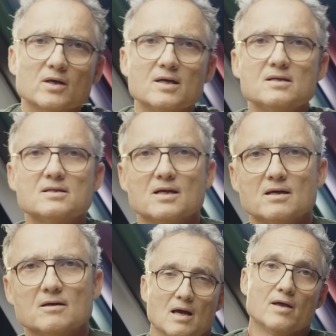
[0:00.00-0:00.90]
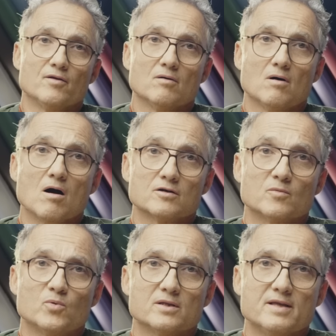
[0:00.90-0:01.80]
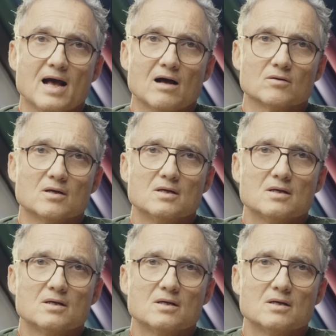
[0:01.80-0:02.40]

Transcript: easy and hard to put down